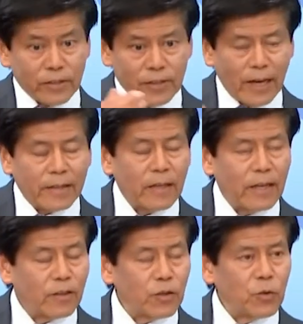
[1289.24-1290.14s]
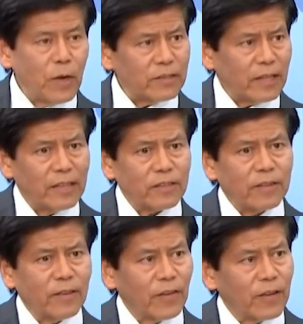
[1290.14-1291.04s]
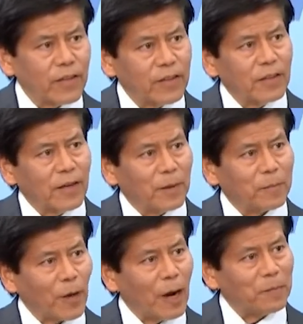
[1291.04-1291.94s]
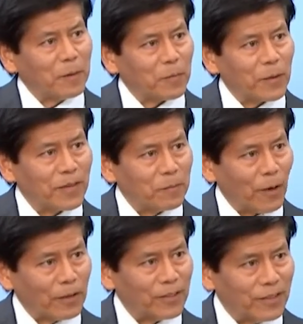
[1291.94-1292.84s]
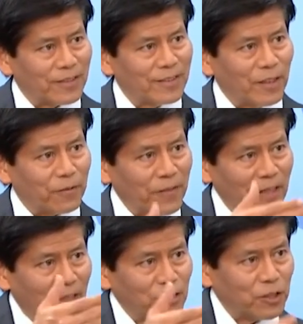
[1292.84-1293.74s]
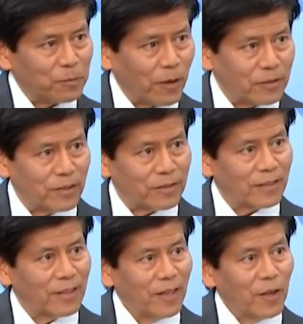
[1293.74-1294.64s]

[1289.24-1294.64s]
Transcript: Yes, and the U.S. has another problem with the process of elections process.